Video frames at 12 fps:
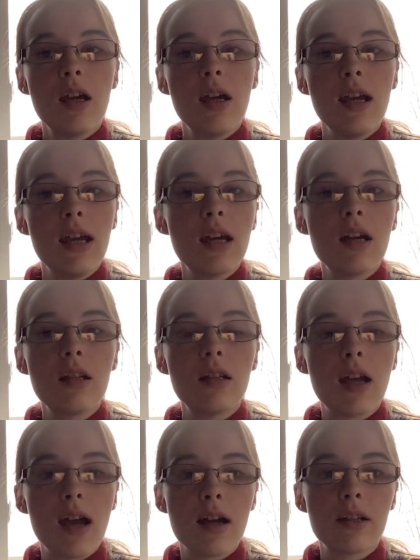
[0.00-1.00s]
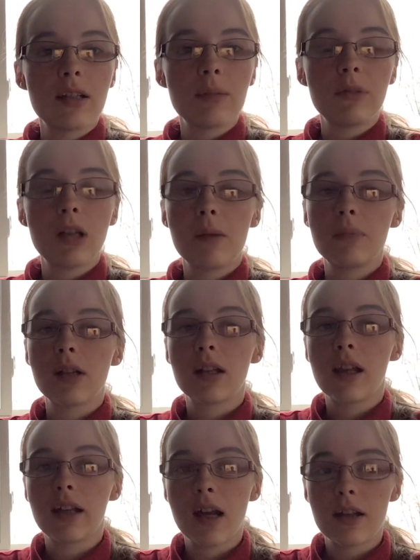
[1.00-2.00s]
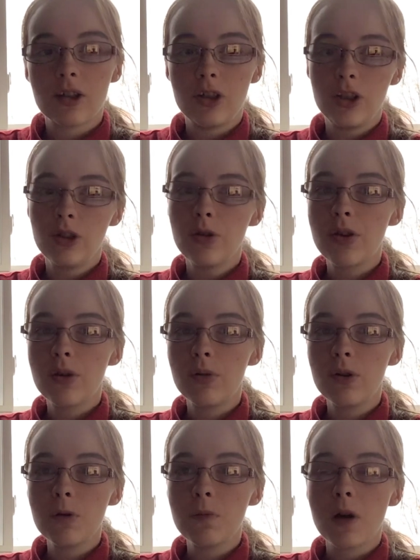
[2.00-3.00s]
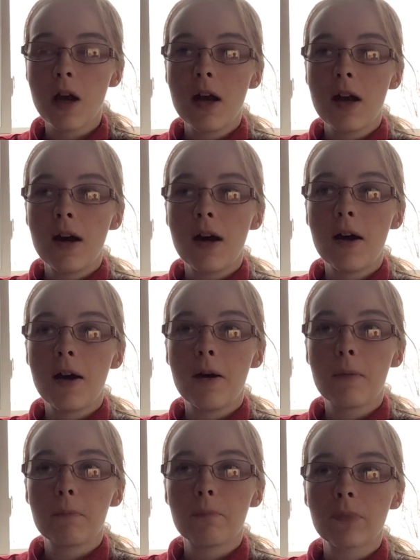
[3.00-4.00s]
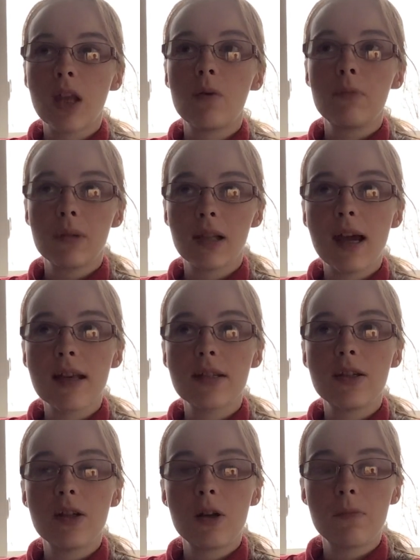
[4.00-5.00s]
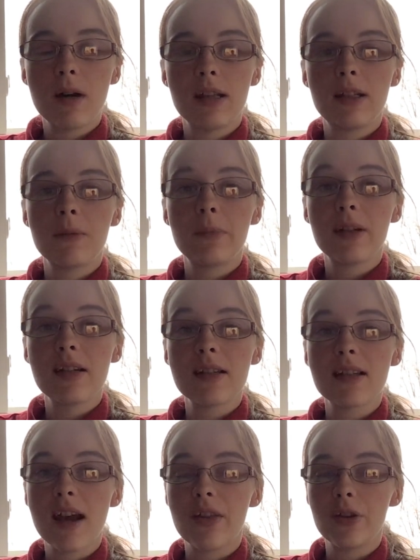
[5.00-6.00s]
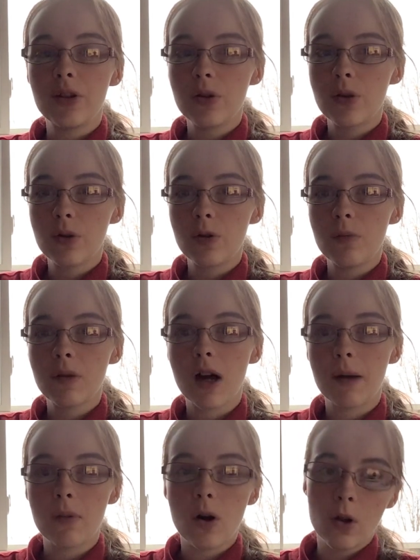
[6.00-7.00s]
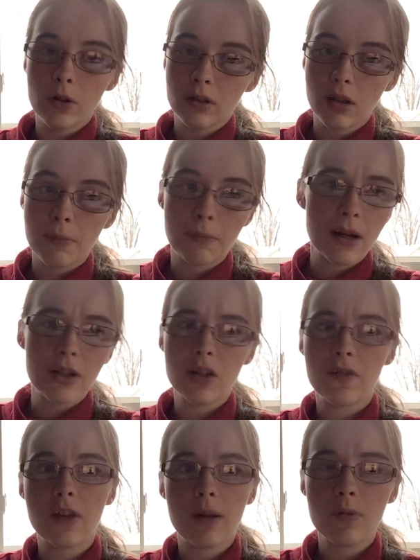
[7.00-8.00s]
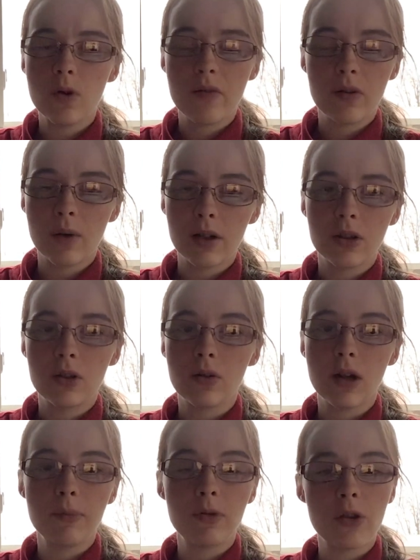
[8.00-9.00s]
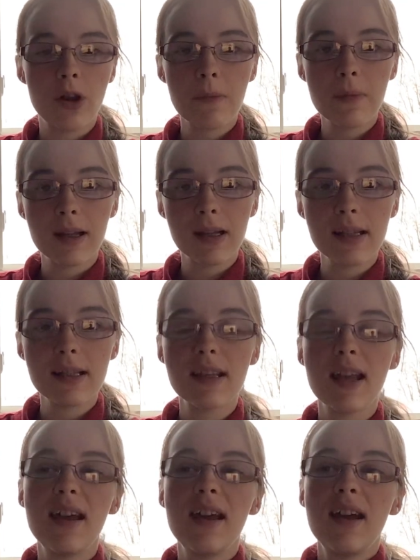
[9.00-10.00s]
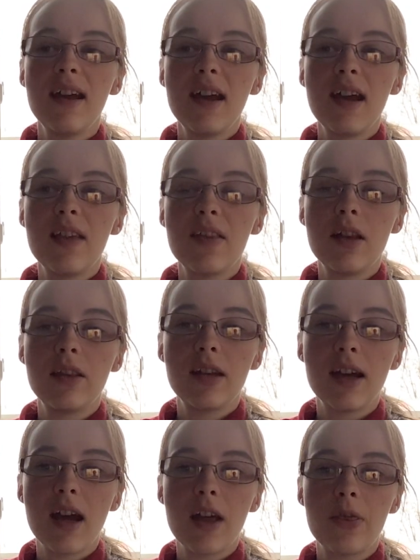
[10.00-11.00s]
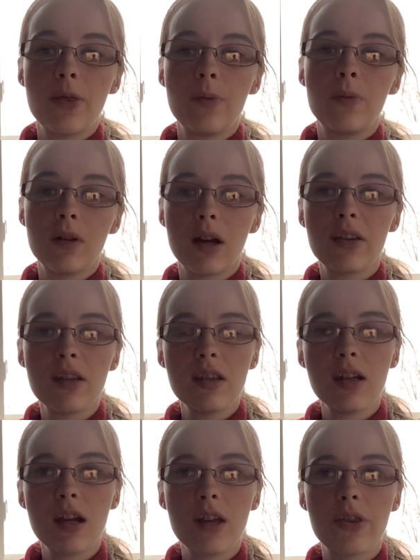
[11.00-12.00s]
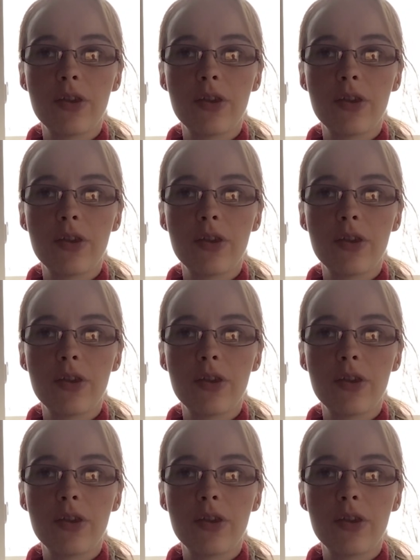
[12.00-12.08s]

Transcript: and sometimes like as a youth group. I remember last year my siblings had the youth group come, a bunch of them, whoever wanted to come to their place, and then they had I think they had